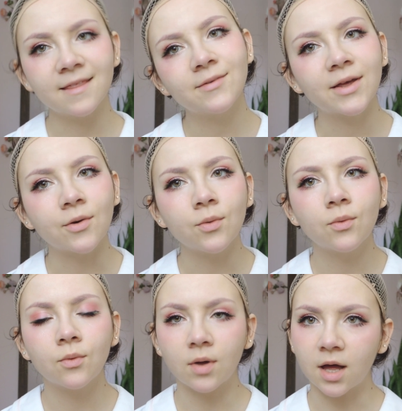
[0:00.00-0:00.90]
There we go,
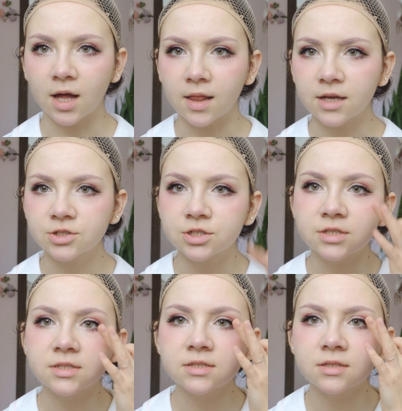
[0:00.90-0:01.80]

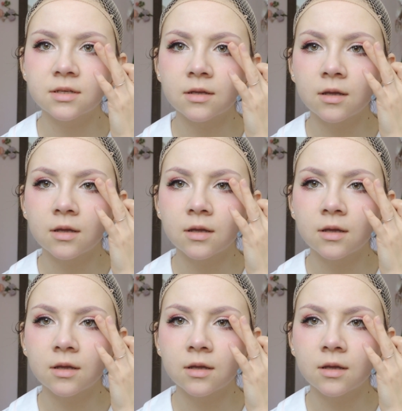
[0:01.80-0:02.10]
eyelashes.